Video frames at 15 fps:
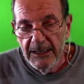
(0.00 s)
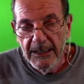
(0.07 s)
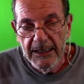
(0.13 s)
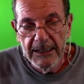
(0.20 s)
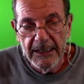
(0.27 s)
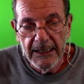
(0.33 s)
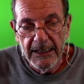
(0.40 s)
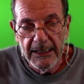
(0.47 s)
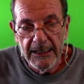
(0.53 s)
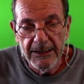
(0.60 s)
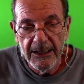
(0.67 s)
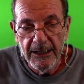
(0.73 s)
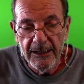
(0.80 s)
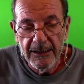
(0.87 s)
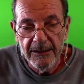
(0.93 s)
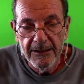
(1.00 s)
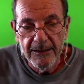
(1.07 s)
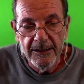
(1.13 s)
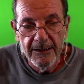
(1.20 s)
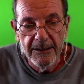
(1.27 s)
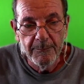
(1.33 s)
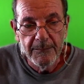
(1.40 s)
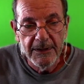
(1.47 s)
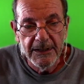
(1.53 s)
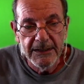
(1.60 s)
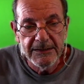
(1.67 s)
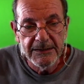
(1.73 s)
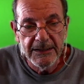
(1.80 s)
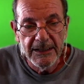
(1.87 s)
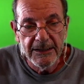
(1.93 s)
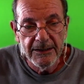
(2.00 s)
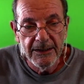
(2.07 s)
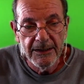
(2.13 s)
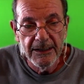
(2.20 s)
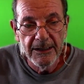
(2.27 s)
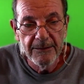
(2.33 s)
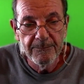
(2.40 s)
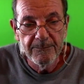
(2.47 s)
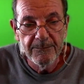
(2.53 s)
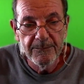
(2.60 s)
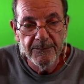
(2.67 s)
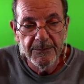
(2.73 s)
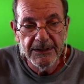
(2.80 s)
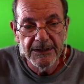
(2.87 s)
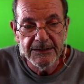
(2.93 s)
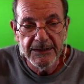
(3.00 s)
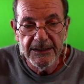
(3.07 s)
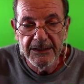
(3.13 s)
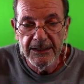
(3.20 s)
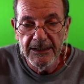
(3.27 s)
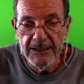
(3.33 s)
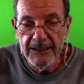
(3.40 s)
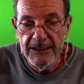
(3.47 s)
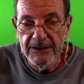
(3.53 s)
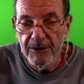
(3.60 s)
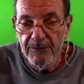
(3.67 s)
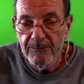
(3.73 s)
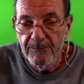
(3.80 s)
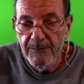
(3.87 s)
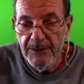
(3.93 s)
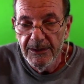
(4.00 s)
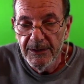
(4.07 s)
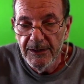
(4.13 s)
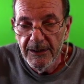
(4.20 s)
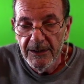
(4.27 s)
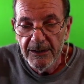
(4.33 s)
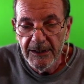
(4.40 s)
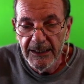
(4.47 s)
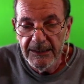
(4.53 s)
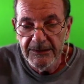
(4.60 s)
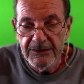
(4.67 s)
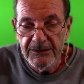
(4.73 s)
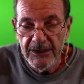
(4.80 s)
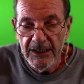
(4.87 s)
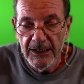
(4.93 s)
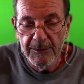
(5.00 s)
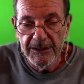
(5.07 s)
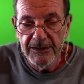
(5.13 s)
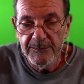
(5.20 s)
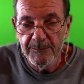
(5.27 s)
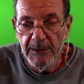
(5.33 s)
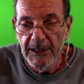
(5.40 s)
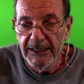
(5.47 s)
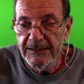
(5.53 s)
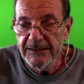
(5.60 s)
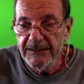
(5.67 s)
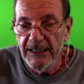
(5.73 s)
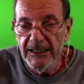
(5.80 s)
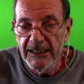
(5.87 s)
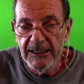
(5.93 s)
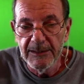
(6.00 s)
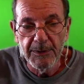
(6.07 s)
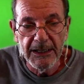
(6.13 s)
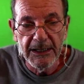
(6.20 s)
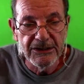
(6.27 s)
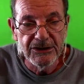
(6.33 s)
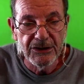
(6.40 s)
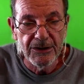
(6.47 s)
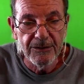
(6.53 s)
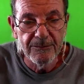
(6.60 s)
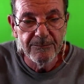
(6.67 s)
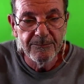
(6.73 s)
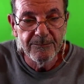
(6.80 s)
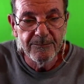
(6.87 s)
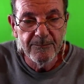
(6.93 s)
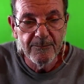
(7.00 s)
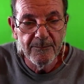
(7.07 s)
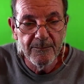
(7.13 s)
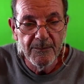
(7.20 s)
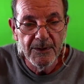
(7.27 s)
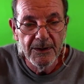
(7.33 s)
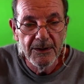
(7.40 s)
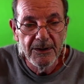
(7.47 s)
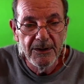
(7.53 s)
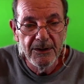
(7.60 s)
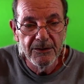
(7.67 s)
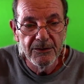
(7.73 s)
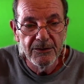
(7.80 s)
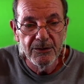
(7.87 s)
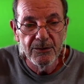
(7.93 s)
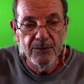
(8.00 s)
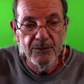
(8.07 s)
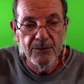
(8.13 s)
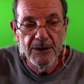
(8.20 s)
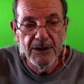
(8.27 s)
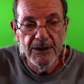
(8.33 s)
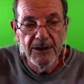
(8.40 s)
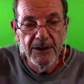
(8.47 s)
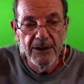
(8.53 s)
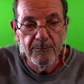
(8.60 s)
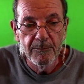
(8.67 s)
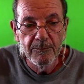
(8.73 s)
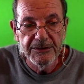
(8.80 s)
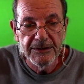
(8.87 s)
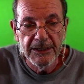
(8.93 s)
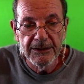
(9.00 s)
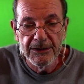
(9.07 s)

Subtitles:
And let's get to the intro. Ladies and gentlemen, it is my distinct pleasure to present to